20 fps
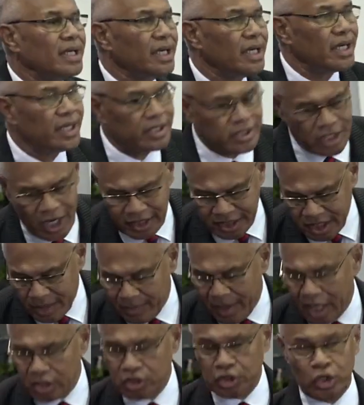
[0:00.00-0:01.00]
it talks
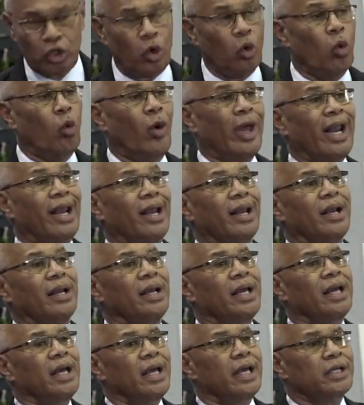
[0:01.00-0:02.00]
about your will,
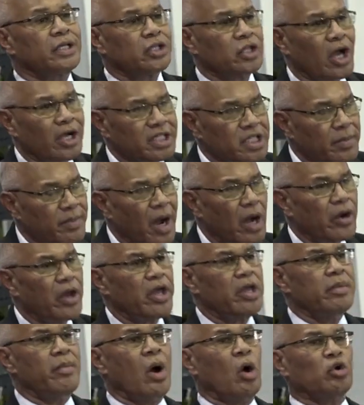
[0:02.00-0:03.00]
it talks about
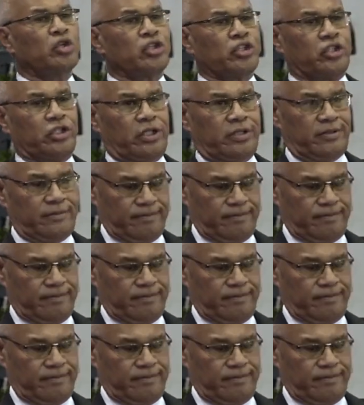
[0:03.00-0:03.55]
emotion.